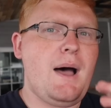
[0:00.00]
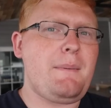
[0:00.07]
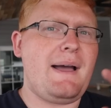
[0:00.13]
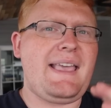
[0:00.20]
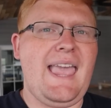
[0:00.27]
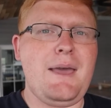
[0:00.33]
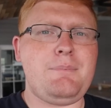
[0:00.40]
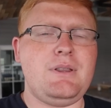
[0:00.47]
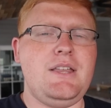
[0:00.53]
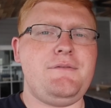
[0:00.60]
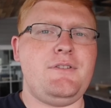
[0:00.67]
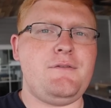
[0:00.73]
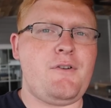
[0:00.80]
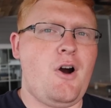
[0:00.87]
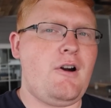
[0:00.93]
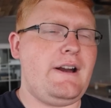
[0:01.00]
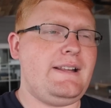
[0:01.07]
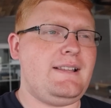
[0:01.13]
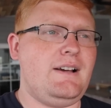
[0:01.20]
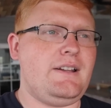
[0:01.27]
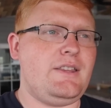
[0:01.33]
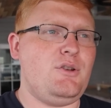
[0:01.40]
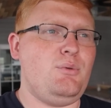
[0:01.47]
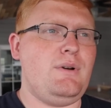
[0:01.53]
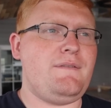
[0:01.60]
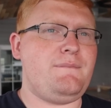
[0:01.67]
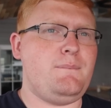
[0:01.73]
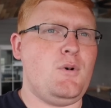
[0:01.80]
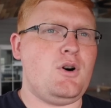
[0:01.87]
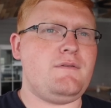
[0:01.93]
Mom, I can't believe you've already done it. You
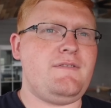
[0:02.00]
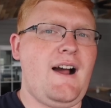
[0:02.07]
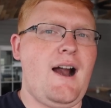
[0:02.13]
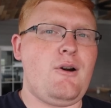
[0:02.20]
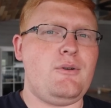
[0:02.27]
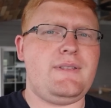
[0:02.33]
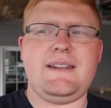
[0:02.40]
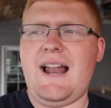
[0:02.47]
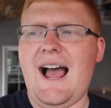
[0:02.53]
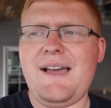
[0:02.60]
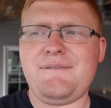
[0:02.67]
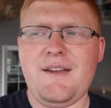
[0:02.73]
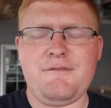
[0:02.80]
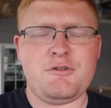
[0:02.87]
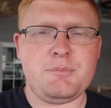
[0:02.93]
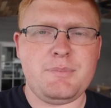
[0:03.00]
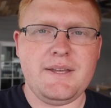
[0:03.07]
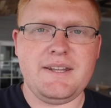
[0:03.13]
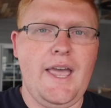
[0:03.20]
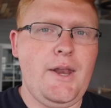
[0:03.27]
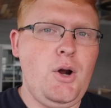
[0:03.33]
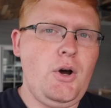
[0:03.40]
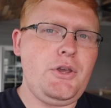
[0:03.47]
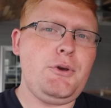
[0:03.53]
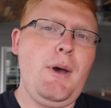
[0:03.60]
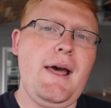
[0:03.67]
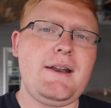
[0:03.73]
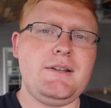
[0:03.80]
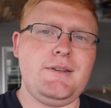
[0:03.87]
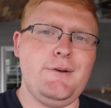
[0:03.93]
went more viral than I've ever been, and all you
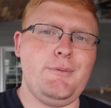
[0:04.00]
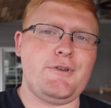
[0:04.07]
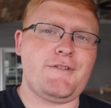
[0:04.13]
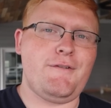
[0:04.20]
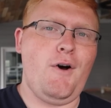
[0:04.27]
had to do was